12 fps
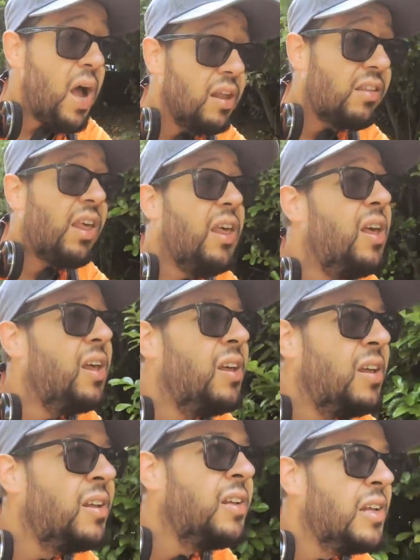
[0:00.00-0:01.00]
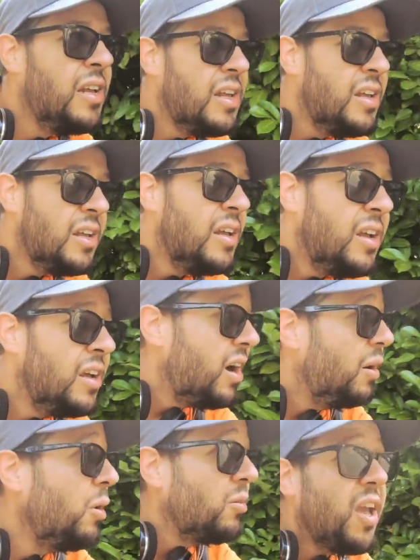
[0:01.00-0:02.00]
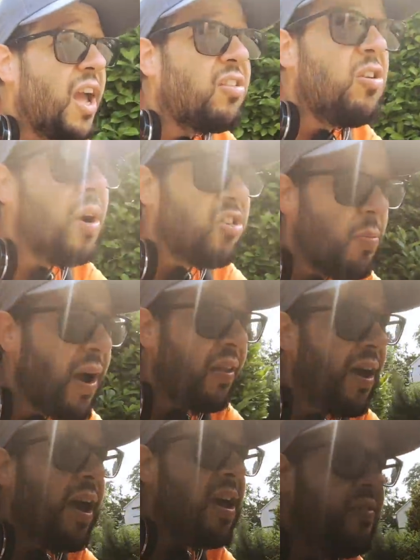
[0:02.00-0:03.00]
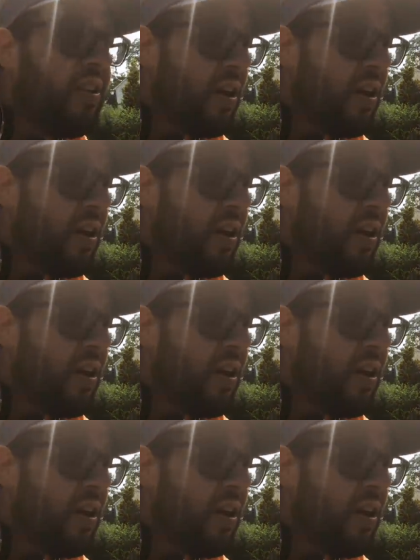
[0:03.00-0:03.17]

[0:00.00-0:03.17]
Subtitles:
But I won't care too much about that